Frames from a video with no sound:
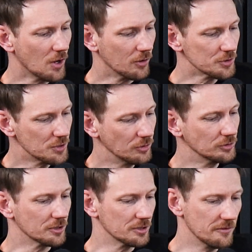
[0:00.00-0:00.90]
also
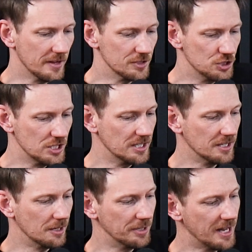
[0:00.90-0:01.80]
learned that Jean
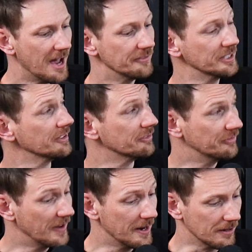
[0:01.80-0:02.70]
had been having an
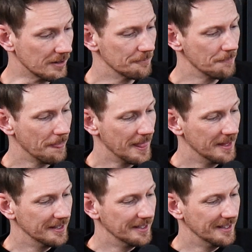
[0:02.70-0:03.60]
affair
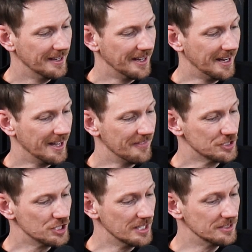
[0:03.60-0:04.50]
and that
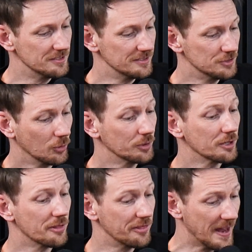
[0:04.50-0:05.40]
she had told
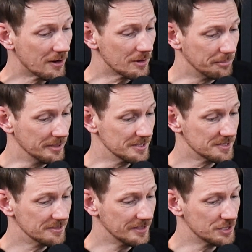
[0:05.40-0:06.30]
her
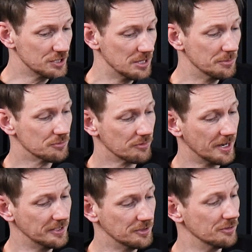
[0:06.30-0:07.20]
therapist that she was
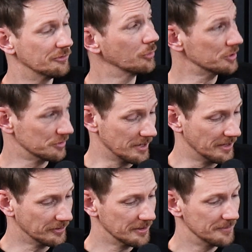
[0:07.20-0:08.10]
ready to divorce
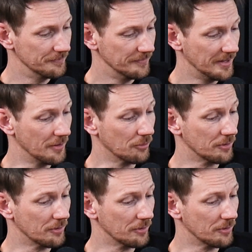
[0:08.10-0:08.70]
Roehler and that